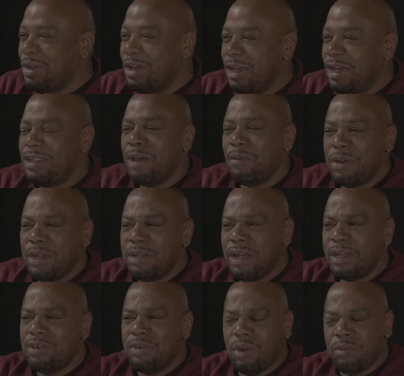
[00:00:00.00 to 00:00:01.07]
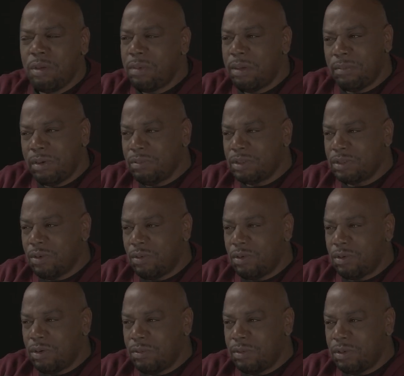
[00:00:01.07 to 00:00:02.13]
you do is that what it does? You don't remember what's going
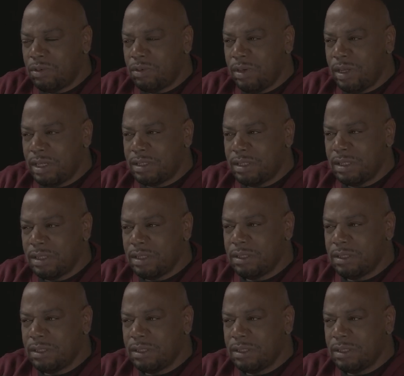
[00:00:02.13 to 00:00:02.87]
on when you do LSD?